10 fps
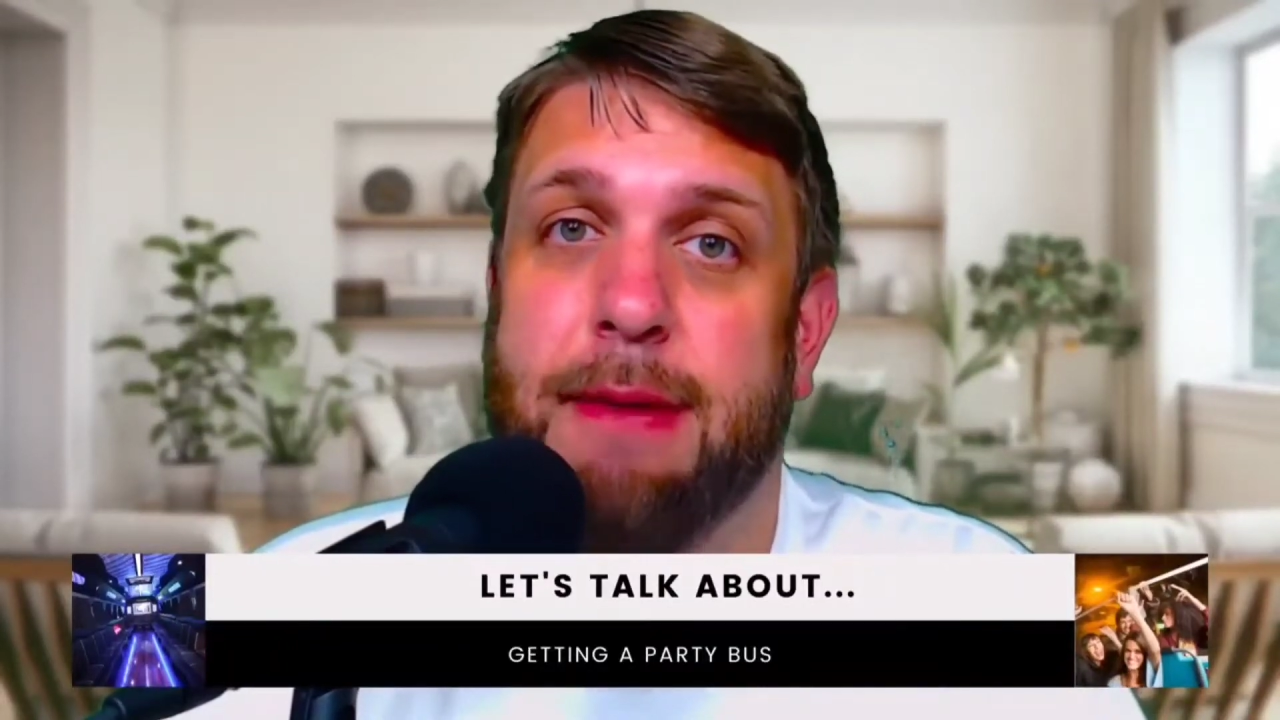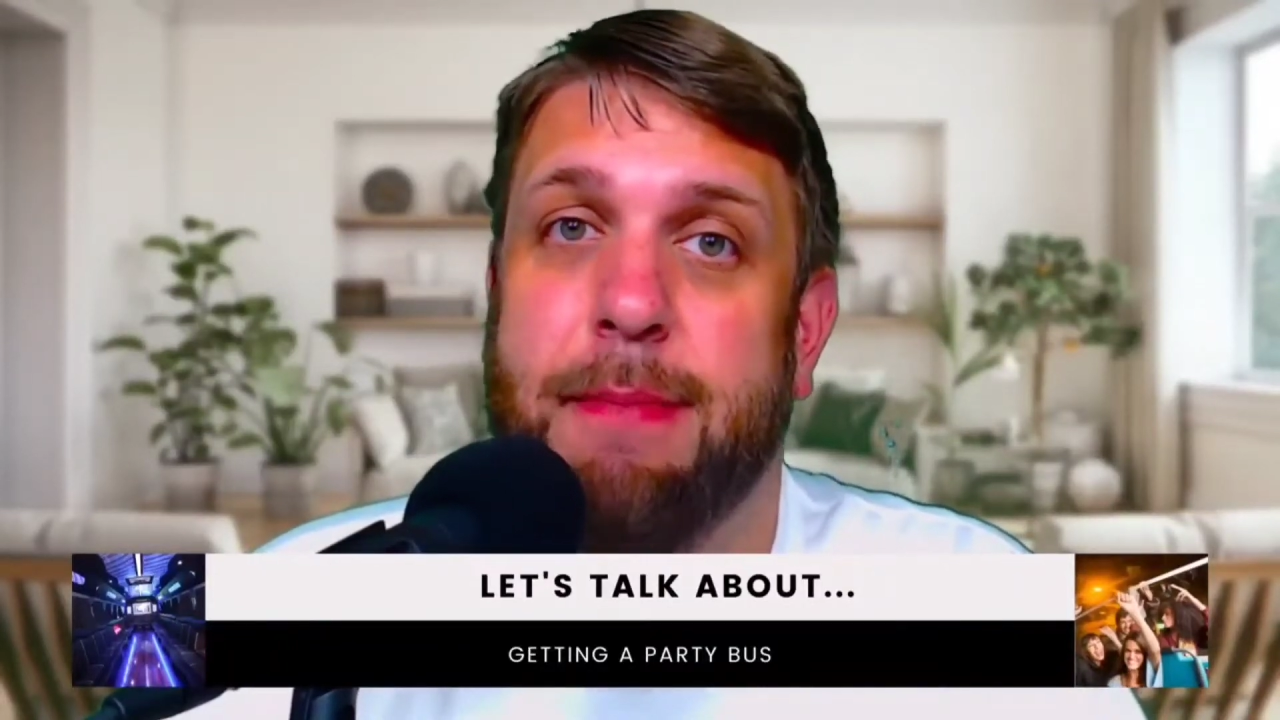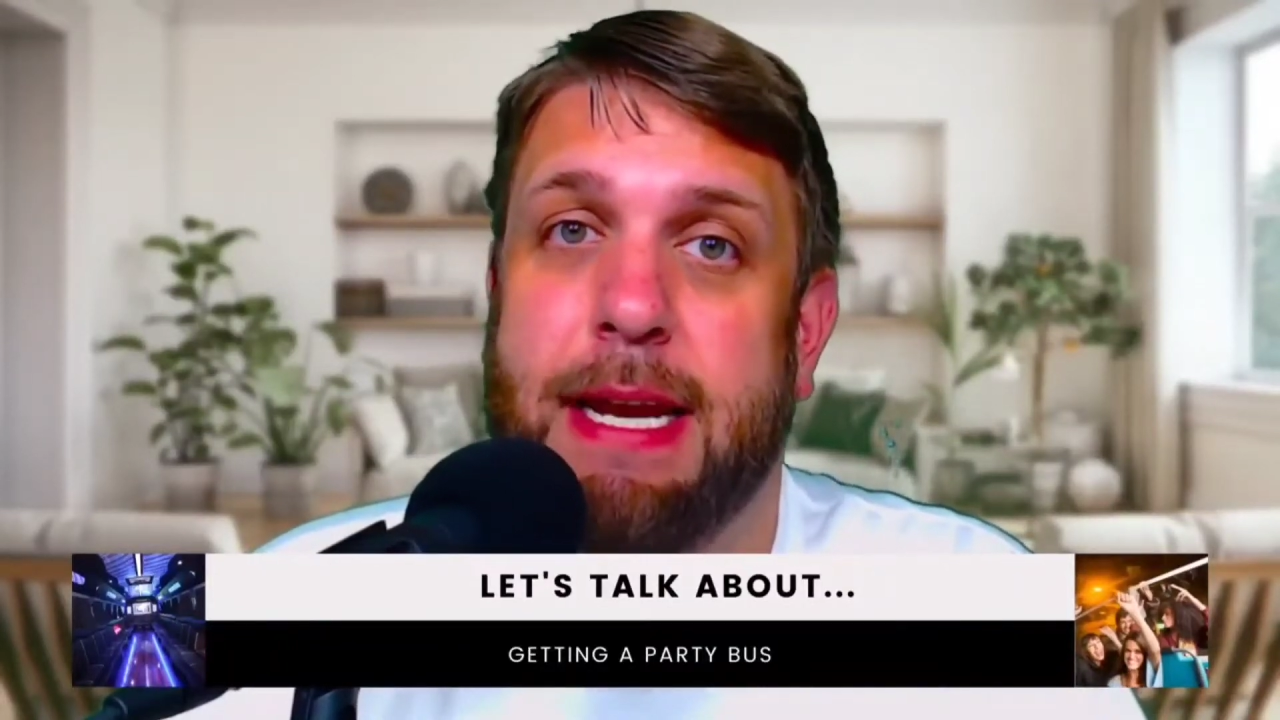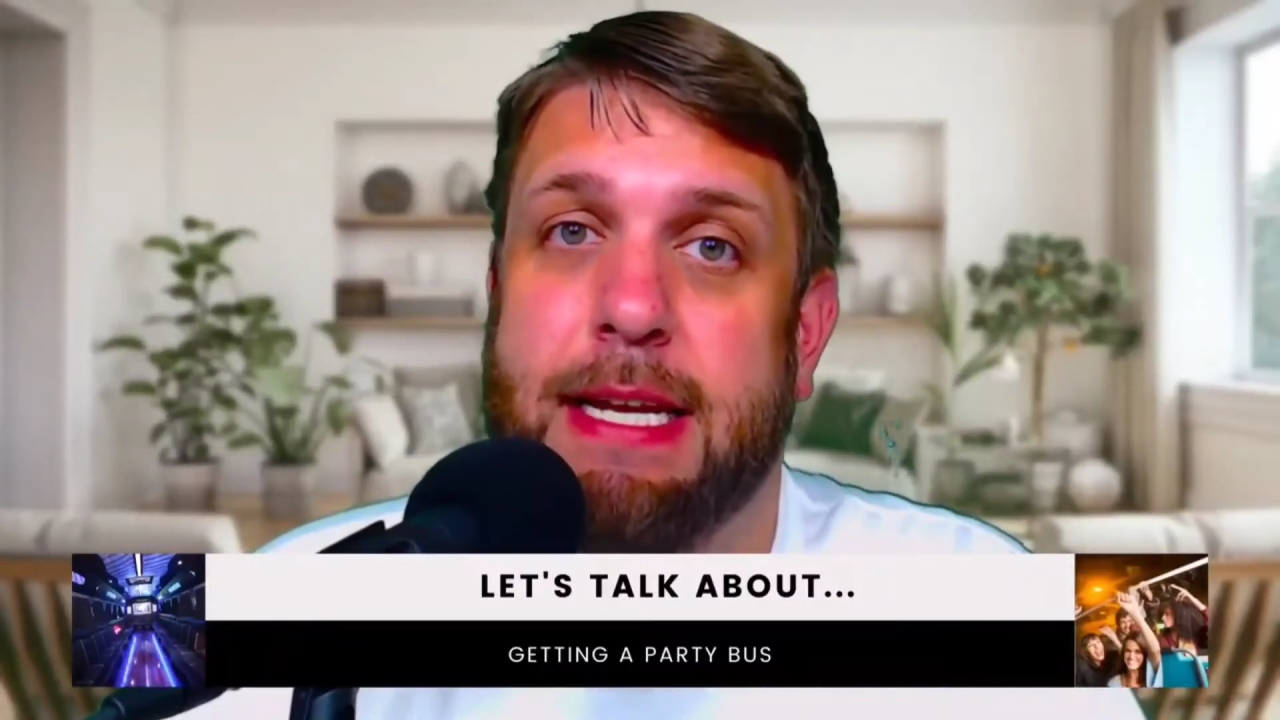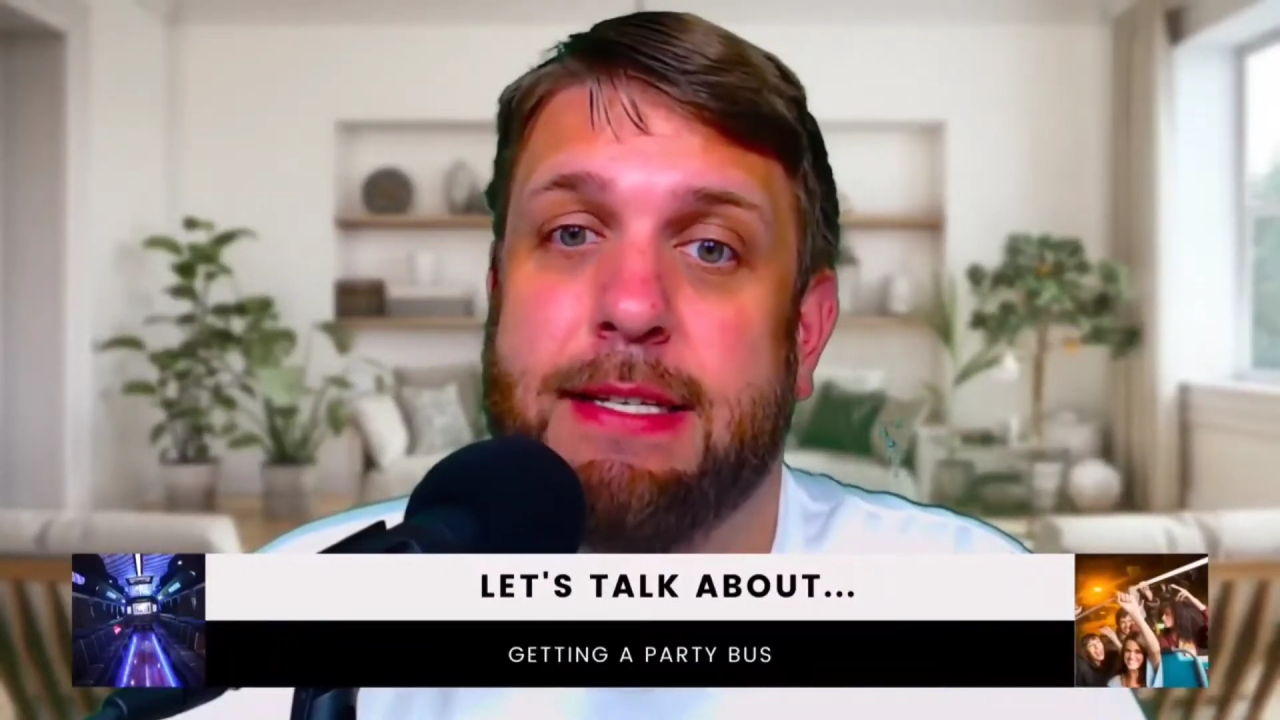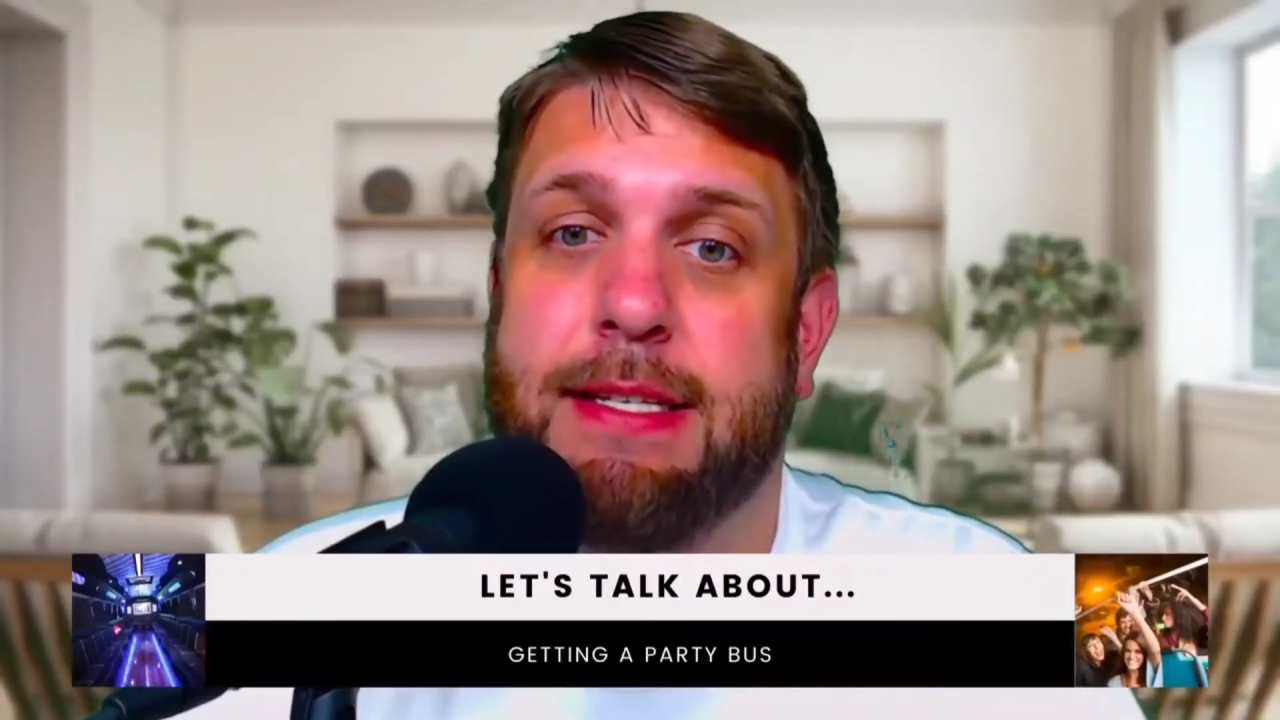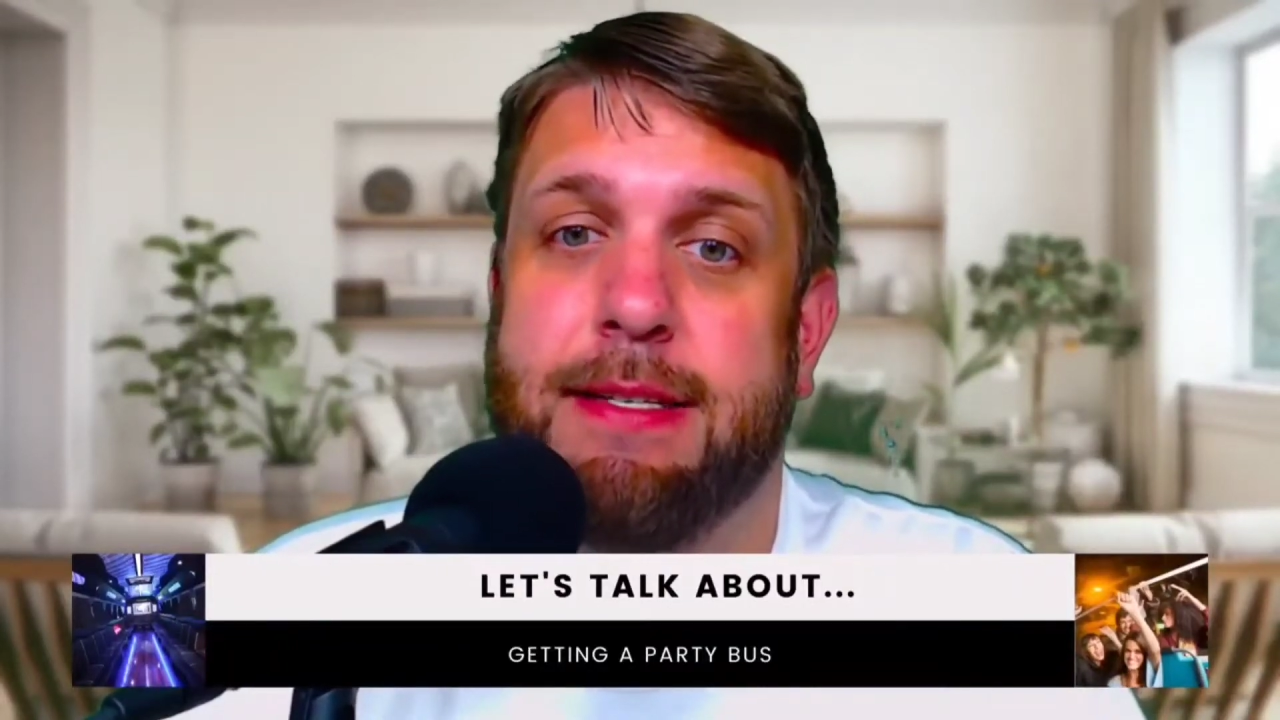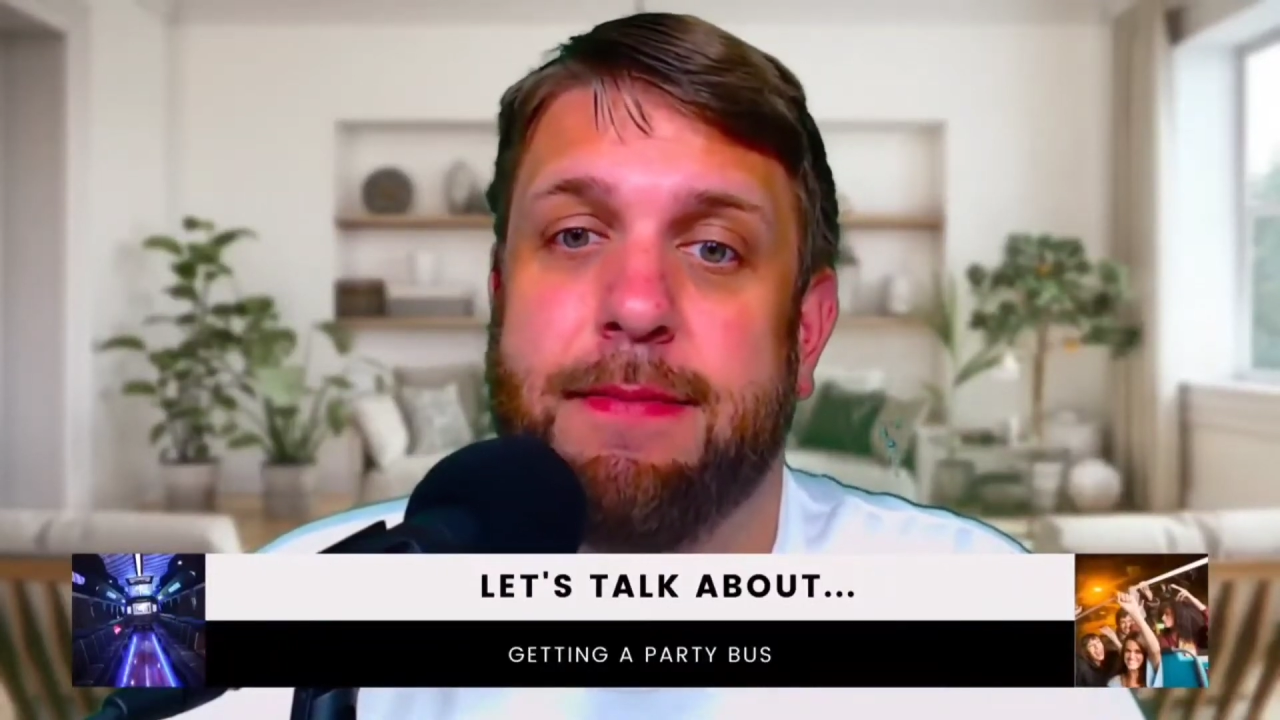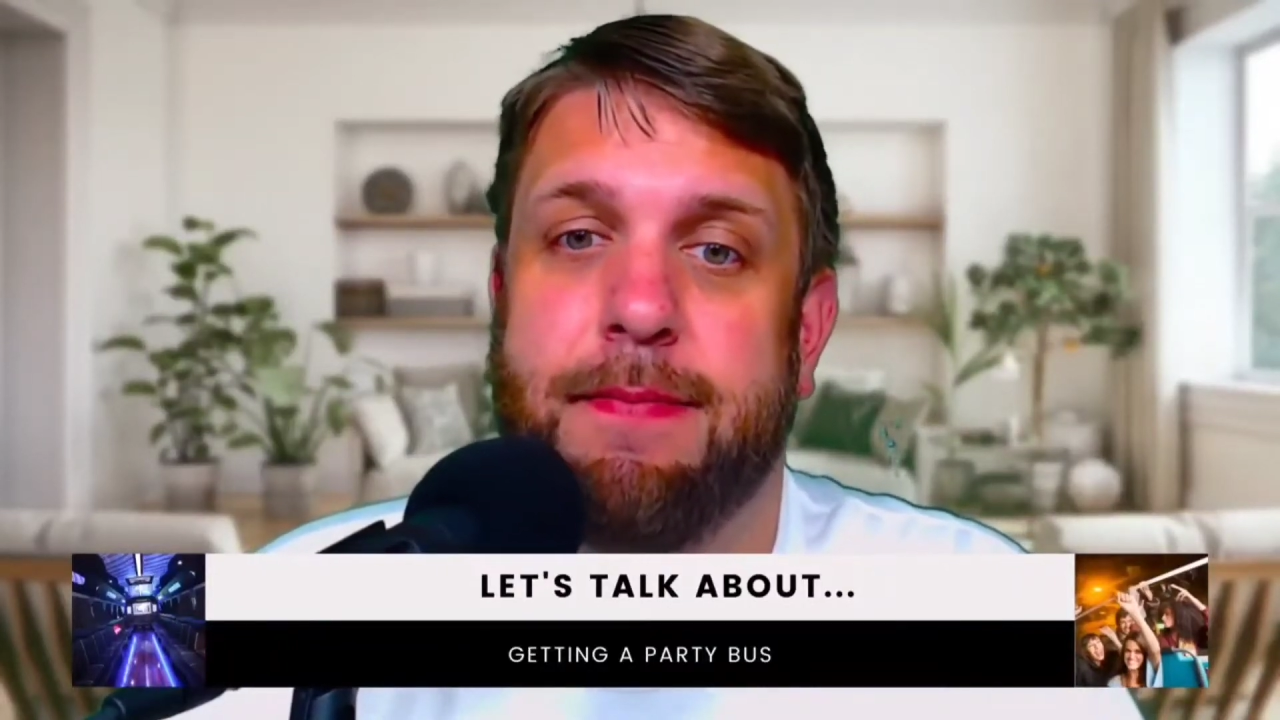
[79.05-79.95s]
minutes.